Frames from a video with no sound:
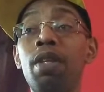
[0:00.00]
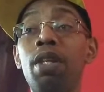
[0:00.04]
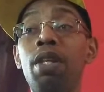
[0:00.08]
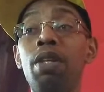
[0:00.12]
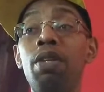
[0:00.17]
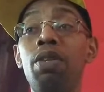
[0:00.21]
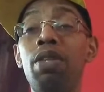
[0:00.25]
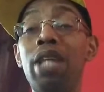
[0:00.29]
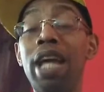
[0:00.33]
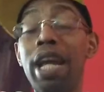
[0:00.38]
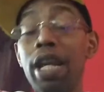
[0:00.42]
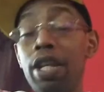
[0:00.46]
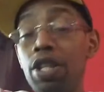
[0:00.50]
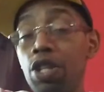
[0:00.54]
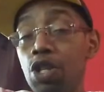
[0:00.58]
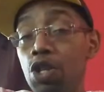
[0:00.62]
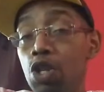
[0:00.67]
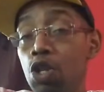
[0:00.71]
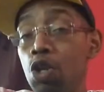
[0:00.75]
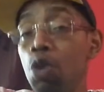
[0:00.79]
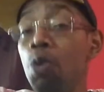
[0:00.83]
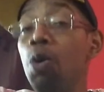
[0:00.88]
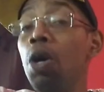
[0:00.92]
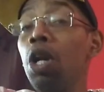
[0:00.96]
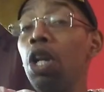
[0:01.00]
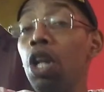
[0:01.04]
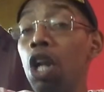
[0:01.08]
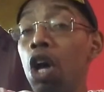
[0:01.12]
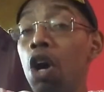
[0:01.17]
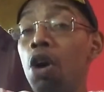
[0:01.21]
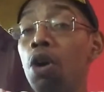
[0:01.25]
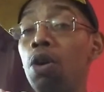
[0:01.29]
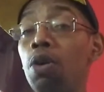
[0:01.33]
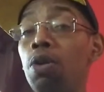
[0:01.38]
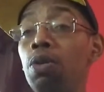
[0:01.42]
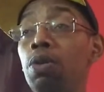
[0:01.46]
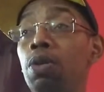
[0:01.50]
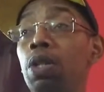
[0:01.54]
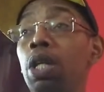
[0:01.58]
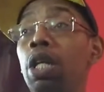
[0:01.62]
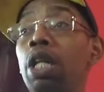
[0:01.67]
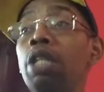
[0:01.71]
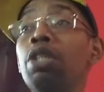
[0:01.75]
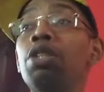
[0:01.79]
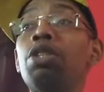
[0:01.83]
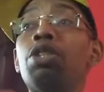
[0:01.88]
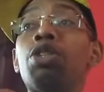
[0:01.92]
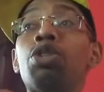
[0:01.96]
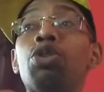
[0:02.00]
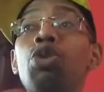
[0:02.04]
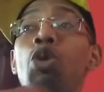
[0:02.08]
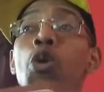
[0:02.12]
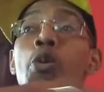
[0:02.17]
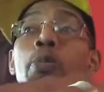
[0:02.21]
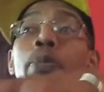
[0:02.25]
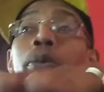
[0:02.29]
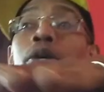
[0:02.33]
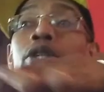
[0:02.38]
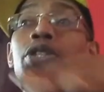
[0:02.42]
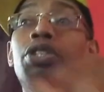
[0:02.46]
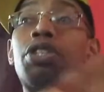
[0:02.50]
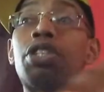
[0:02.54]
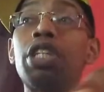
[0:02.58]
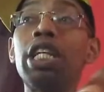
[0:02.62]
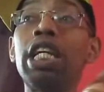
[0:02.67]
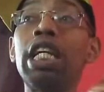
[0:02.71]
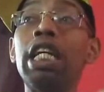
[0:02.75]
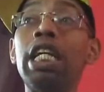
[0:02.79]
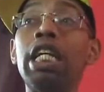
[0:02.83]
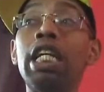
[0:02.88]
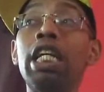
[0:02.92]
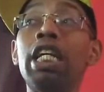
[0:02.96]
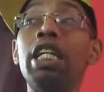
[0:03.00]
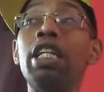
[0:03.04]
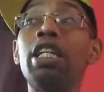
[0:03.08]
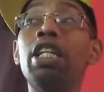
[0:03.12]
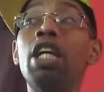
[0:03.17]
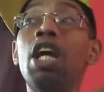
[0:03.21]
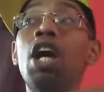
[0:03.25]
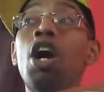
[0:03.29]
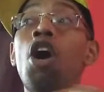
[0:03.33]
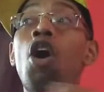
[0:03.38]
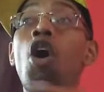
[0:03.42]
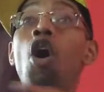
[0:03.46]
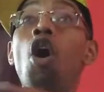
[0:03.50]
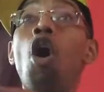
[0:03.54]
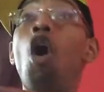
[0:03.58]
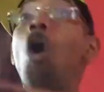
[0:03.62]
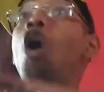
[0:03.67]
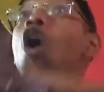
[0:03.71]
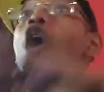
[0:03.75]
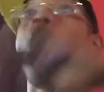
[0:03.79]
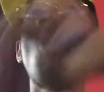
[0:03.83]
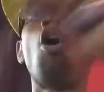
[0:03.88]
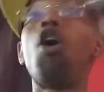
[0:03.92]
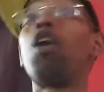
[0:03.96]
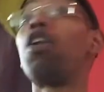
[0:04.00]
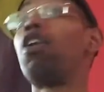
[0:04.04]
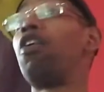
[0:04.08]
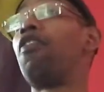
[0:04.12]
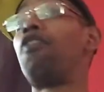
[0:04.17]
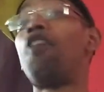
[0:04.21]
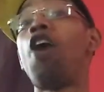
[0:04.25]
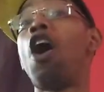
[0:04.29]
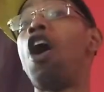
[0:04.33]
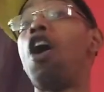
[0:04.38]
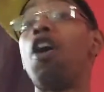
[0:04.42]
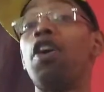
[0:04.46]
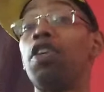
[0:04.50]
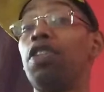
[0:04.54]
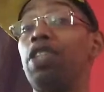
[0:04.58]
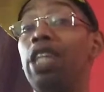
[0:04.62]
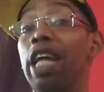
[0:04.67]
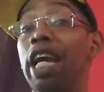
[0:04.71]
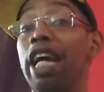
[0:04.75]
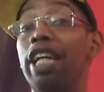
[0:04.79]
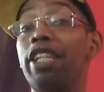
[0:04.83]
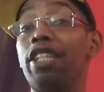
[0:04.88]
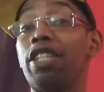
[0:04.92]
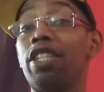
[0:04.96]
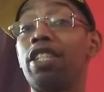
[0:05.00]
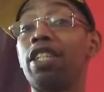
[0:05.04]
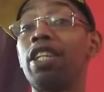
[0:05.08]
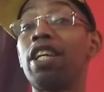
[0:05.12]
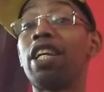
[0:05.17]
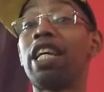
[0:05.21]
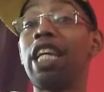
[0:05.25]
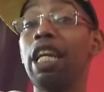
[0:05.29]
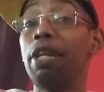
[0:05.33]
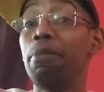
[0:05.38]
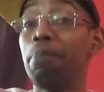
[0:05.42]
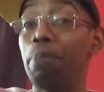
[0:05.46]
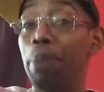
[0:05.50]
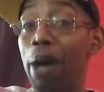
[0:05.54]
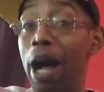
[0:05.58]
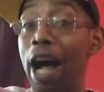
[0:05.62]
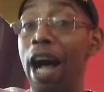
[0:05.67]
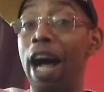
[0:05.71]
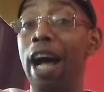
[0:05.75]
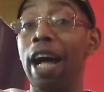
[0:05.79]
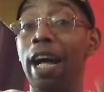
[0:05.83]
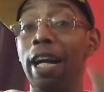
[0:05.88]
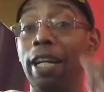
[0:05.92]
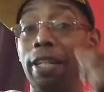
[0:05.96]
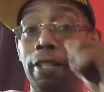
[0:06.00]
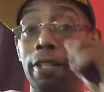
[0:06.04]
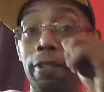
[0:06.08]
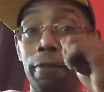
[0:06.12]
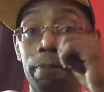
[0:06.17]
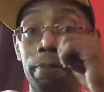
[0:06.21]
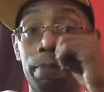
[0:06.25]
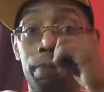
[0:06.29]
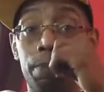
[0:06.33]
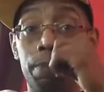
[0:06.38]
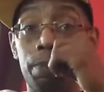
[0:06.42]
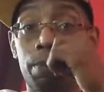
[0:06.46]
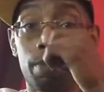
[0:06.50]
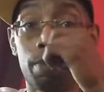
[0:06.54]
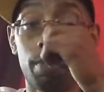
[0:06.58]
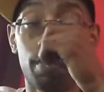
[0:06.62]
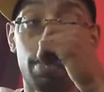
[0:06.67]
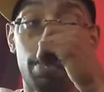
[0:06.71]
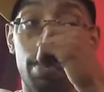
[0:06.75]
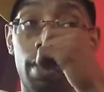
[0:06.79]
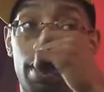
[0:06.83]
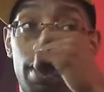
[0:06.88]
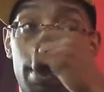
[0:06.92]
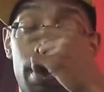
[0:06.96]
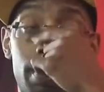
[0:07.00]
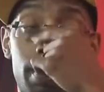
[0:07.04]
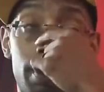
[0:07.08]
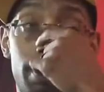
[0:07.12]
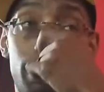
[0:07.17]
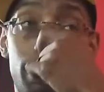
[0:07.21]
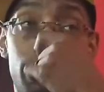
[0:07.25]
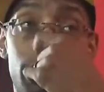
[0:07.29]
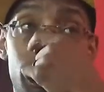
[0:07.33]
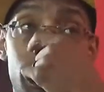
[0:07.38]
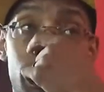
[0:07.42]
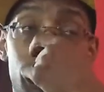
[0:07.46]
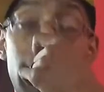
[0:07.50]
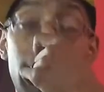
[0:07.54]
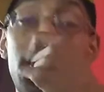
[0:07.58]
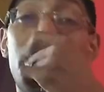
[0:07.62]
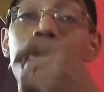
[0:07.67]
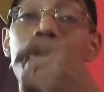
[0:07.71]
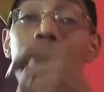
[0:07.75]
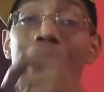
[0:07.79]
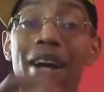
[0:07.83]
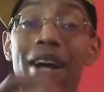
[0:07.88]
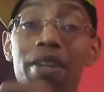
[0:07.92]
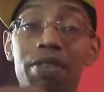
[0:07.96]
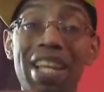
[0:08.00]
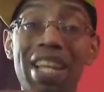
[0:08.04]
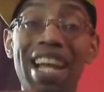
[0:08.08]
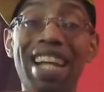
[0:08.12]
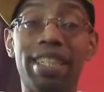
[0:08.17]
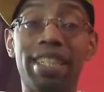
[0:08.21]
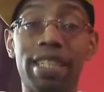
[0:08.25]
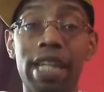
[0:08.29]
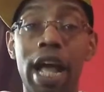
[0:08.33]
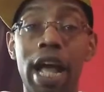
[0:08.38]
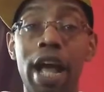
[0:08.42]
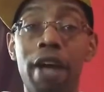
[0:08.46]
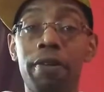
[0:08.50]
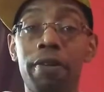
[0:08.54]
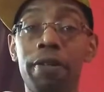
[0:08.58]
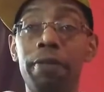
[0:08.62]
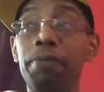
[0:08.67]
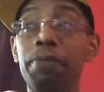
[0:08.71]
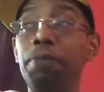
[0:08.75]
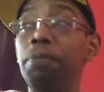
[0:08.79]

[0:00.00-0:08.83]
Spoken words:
that you alone supersede all of our debts combined. Think about that, Tyra.